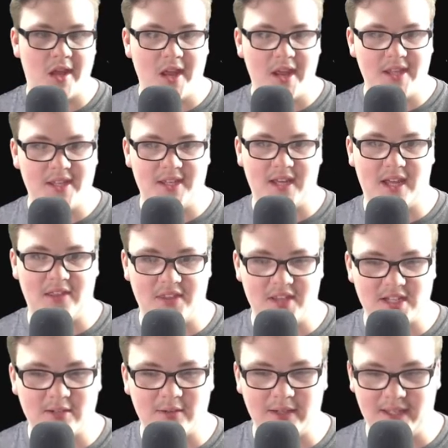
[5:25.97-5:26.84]
and you got
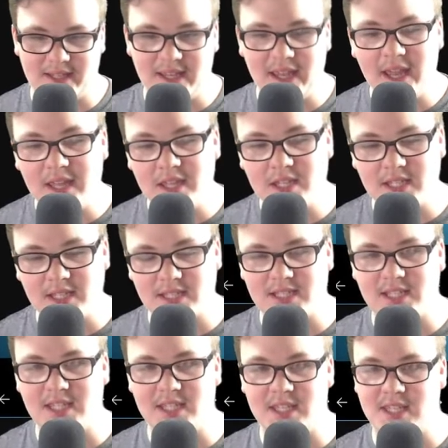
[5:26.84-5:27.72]
this one, and yeah, you can
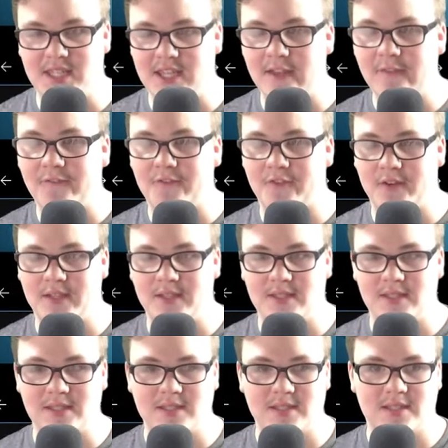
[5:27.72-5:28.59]
see the
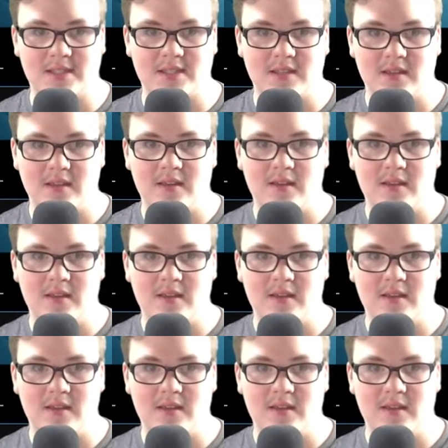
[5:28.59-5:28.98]
difference.